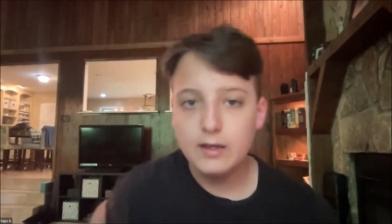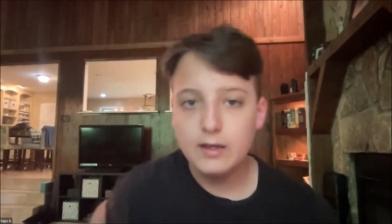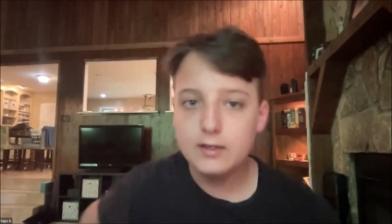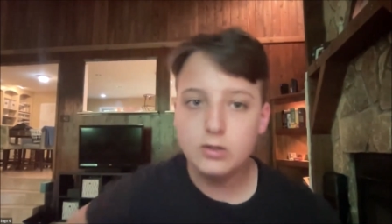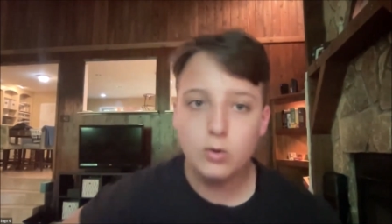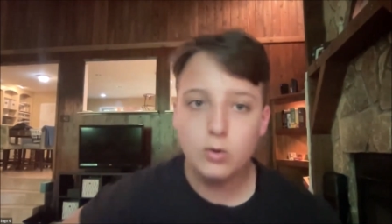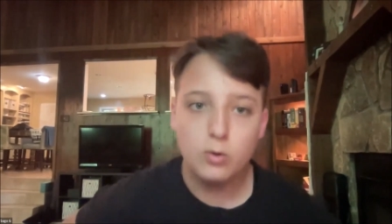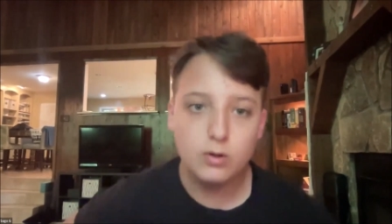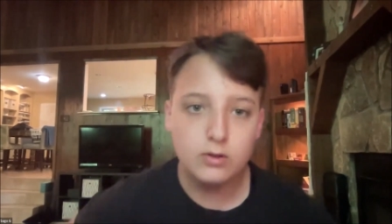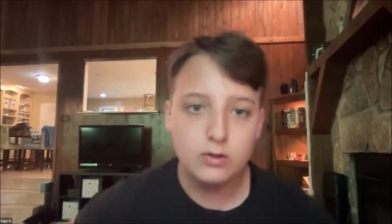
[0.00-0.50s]

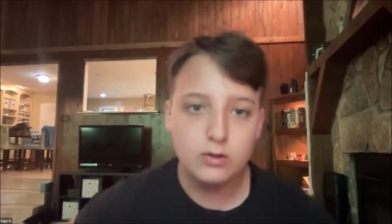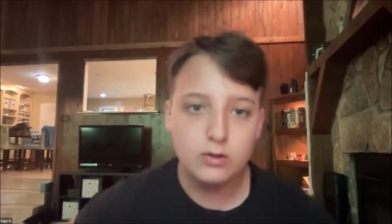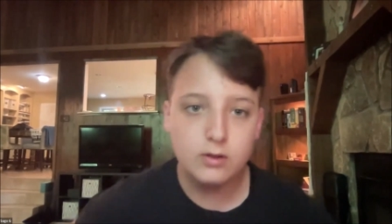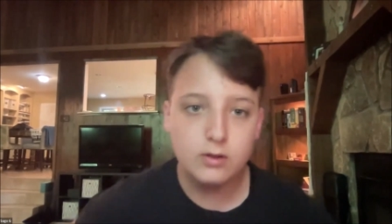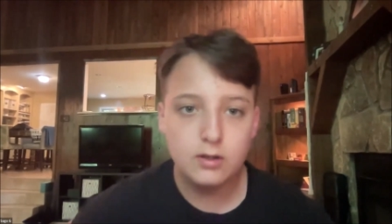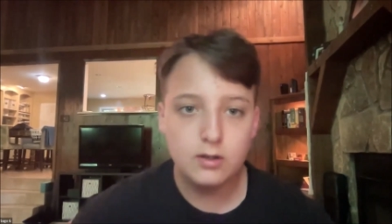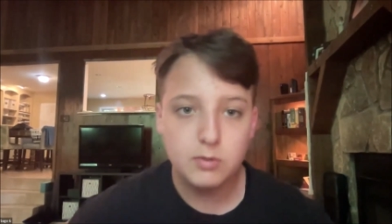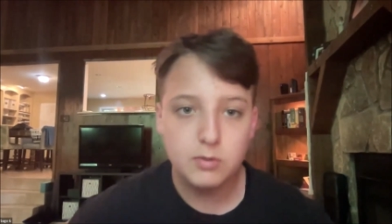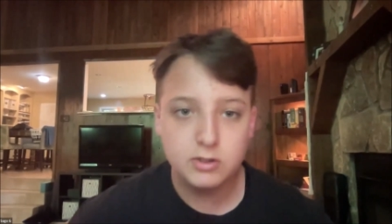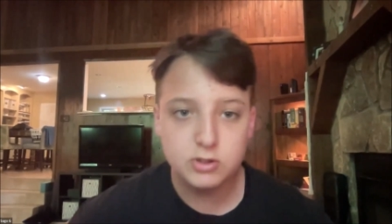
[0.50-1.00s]
ignore
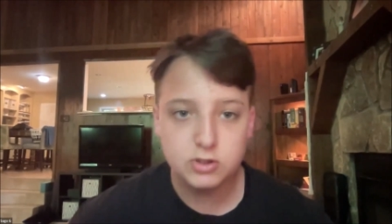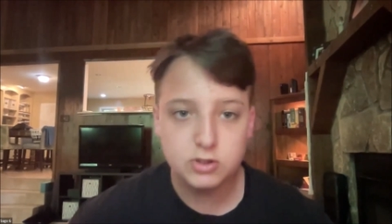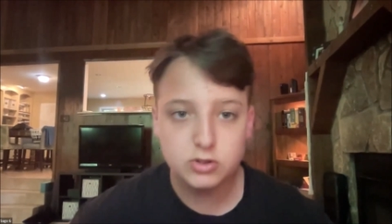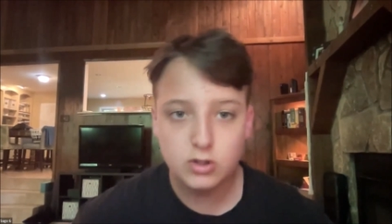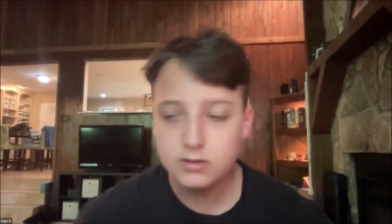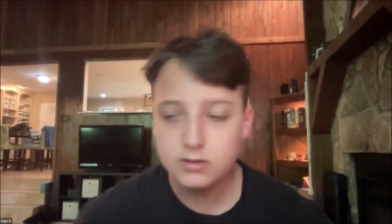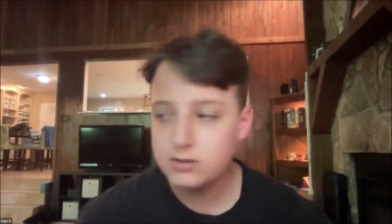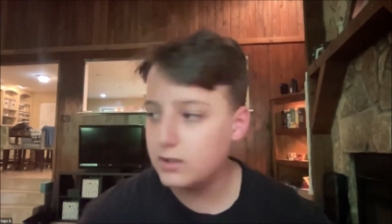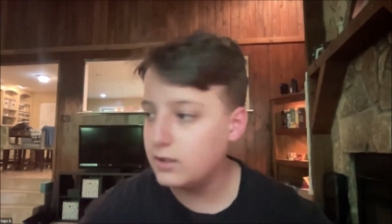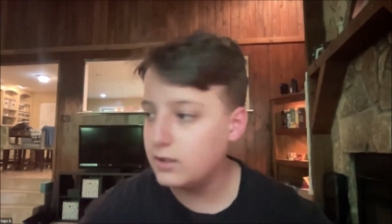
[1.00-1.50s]
the
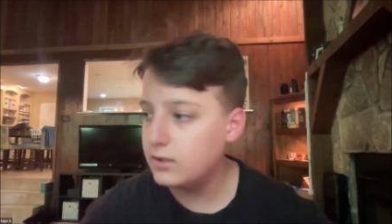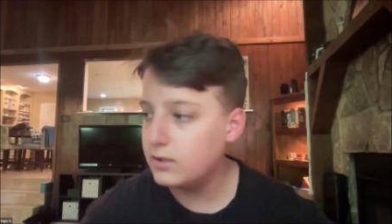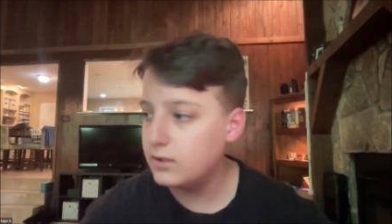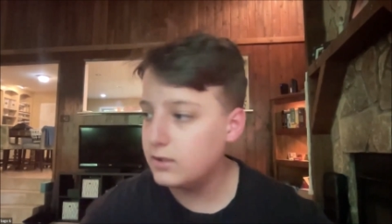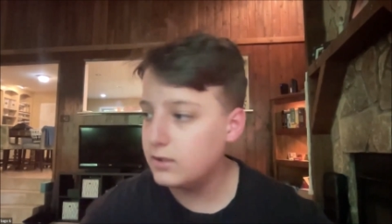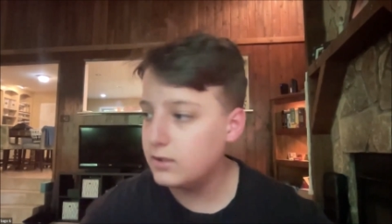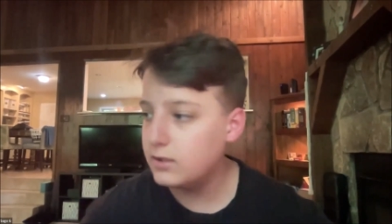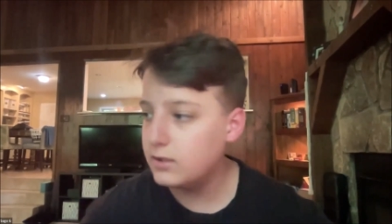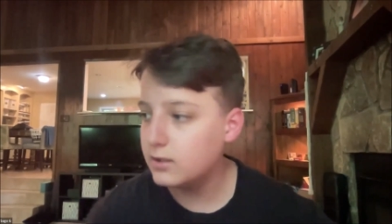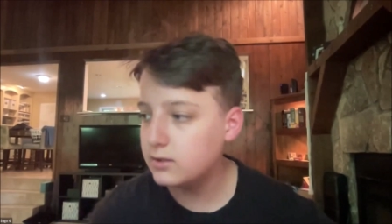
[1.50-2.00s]

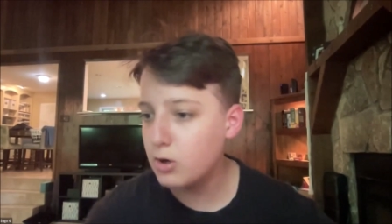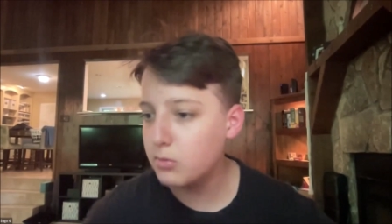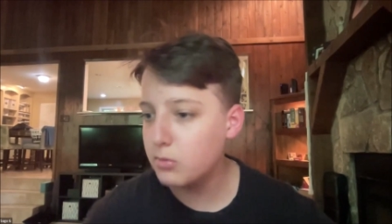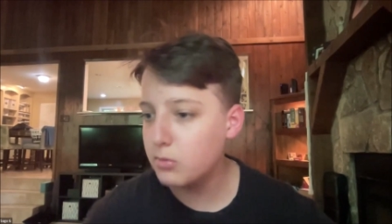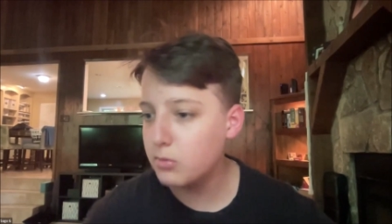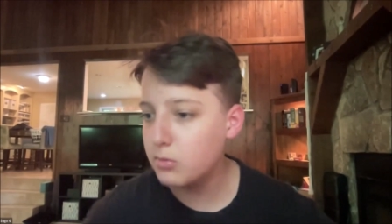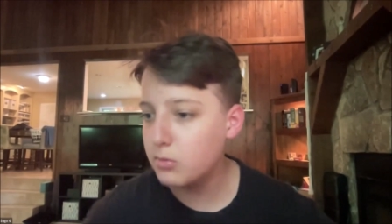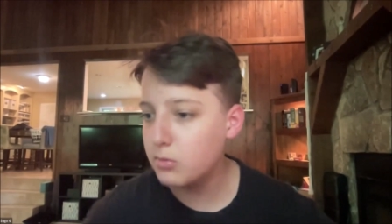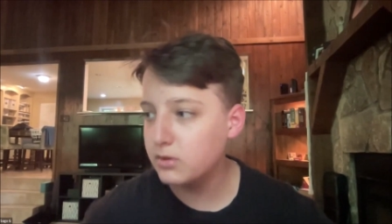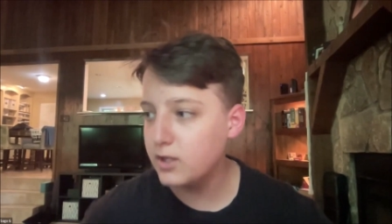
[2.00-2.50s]
monstrosity that the
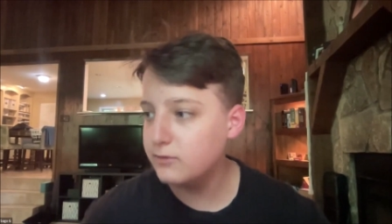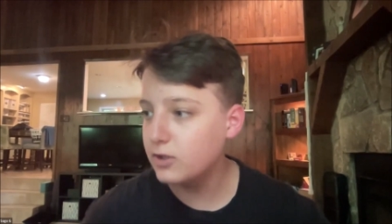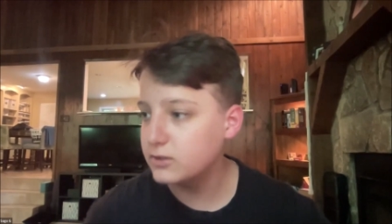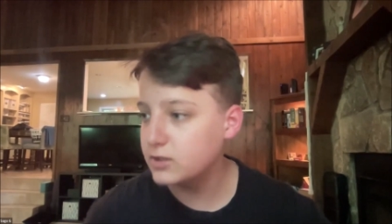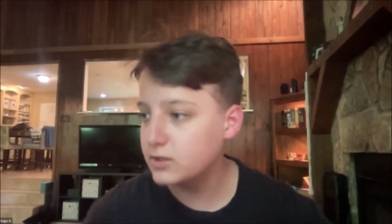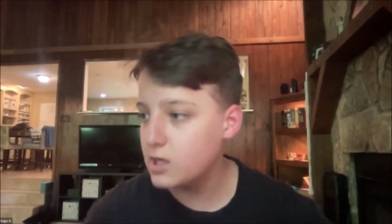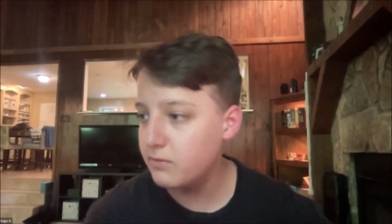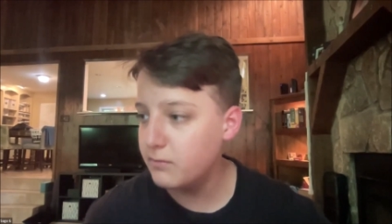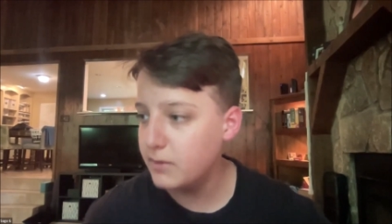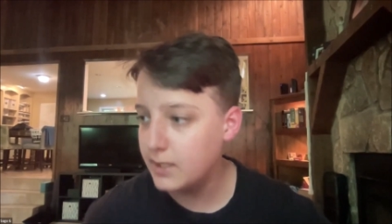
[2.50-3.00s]
barber
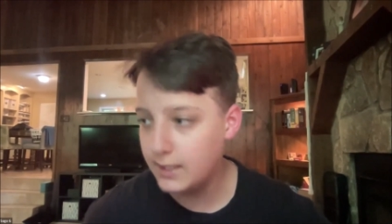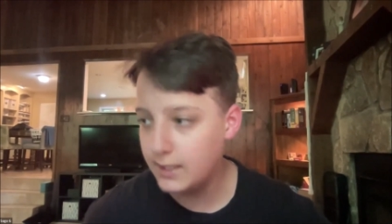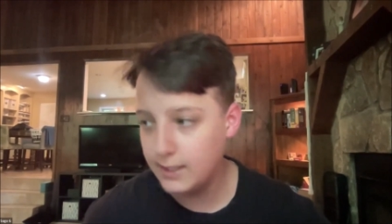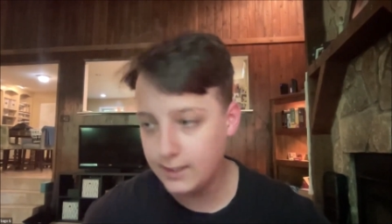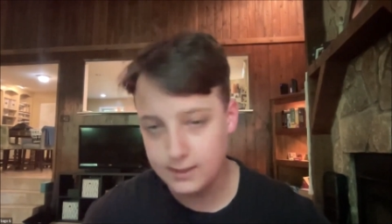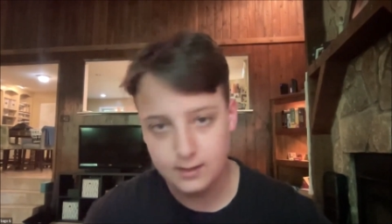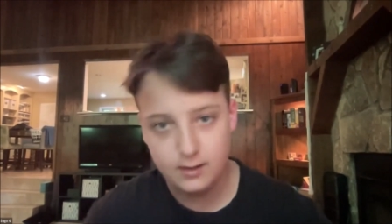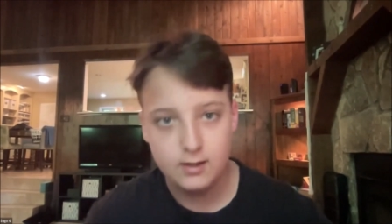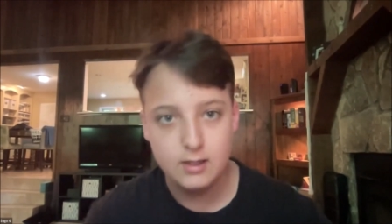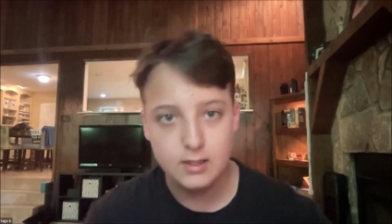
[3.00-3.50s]
left on
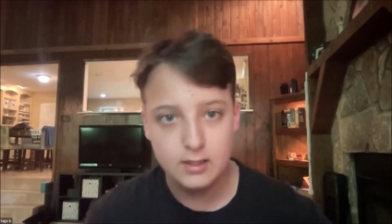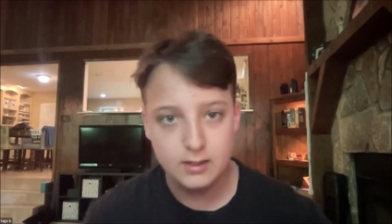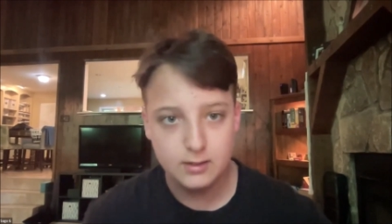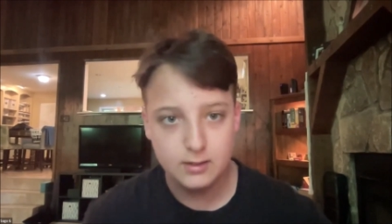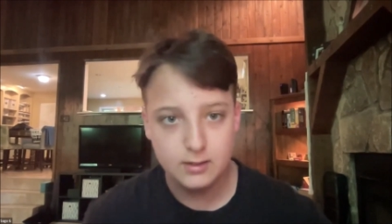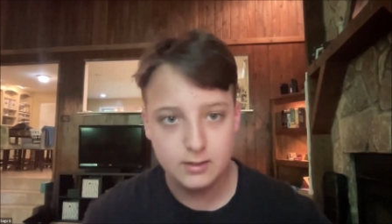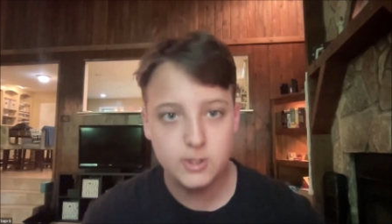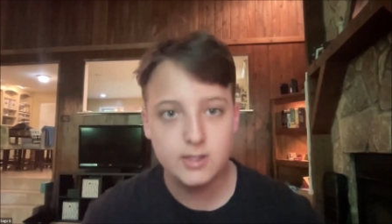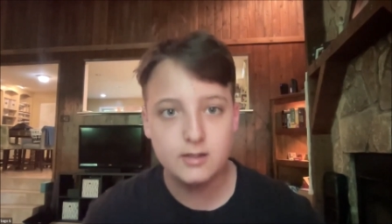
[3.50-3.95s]
top of my head.